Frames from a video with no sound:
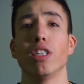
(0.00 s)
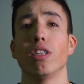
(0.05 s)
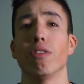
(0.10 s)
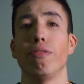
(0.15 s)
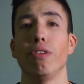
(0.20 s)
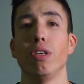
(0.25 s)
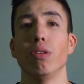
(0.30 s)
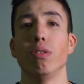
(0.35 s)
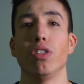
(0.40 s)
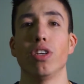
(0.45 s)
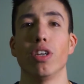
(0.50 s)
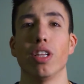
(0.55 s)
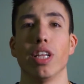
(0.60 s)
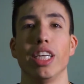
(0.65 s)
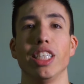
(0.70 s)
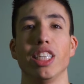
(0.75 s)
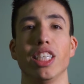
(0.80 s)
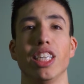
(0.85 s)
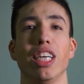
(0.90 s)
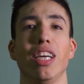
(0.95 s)
to diffuse your
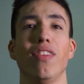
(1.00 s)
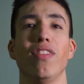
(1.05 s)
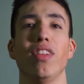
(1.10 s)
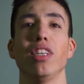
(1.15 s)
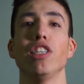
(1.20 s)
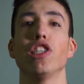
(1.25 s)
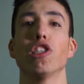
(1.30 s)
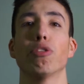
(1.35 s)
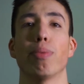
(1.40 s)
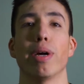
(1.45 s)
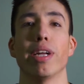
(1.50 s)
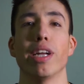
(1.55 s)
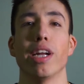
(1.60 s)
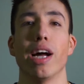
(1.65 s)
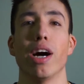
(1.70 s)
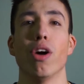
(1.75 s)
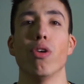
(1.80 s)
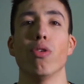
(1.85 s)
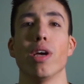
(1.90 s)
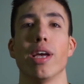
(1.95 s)
light to evenly spread it
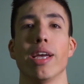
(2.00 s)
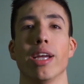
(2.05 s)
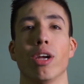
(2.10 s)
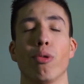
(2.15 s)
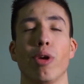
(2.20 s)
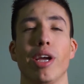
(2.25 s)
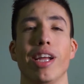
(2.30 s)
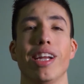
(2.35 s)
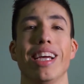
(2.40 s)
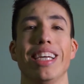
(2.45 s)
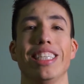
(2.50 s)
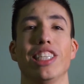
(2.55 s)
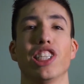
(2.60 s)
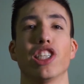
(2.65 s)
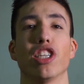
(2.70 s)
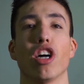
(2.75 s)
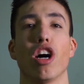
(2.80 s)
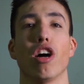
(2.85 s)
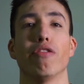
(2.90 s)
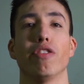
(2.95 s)
out and create a
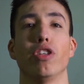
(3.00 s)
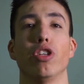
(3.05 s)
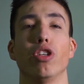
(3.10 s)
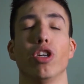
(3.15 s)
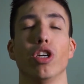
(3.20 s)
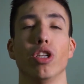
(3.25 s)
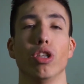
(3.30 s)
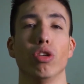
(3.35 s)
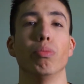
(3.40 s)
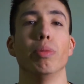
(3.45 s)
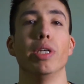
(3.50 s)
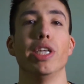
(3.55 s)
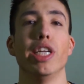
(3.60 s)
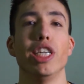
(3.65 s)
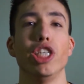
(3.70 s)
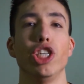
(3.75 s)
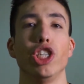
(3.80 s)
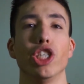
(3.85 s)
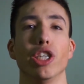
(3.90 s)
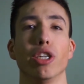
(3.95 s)
softer
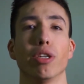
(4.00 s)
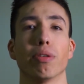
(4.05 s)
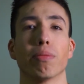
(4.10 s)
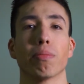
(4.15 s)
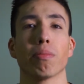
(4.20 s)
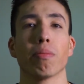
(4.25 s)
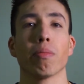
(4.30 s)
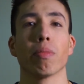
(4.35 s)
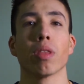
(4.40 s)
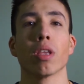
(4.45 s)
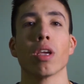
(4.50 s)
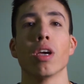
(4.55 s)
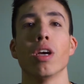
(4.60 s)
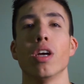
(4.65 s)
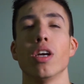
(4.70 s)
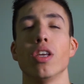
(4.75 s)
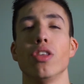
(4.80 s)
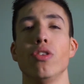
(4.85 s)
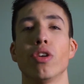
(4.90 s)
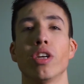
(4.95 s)
illumination.
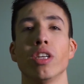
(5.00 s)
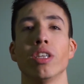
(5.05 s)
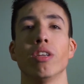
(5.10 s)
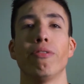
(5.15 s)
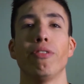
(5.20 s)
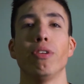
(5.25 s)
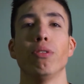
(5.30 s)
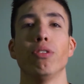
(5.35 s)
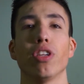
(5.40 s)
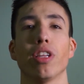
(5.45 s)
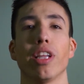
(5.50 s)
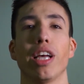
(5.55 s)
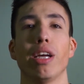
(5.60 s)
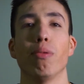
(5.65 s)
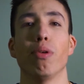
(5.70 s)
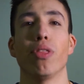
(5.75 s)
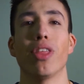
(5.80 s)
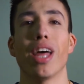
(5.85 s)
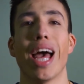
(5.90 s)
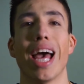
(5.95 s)
You can diffuse a light
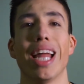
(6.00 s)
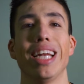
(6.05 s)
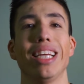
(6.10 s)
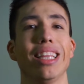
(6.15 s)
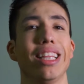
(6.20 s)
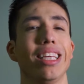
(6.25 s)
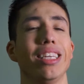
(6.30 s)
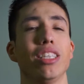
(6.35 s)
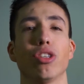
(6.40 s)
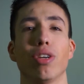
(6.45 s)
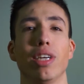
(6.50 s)
with anything